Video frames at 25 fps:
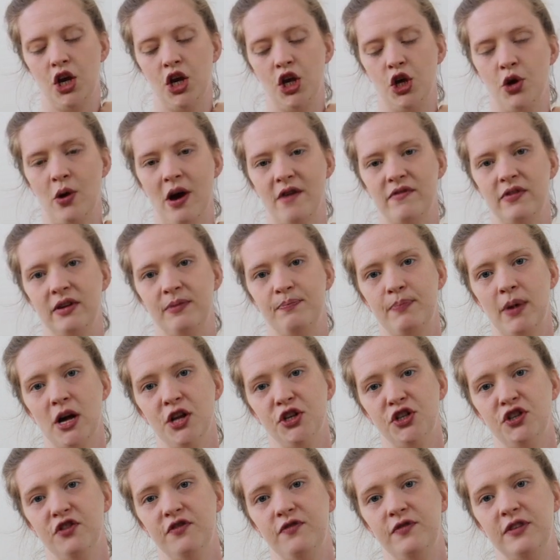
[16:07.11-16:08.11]
you have a
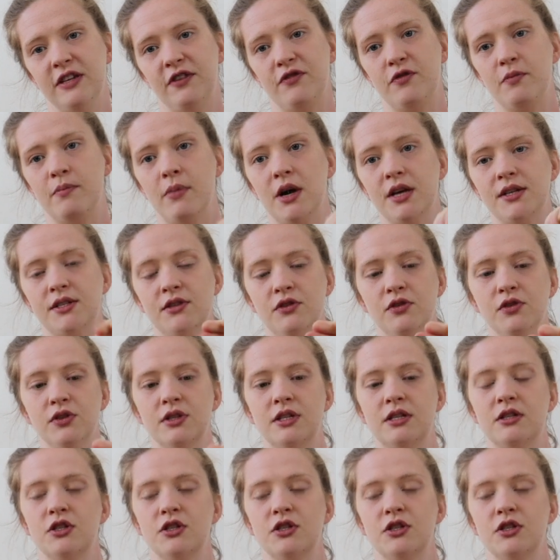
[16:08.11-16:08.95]
bunch of different muscles.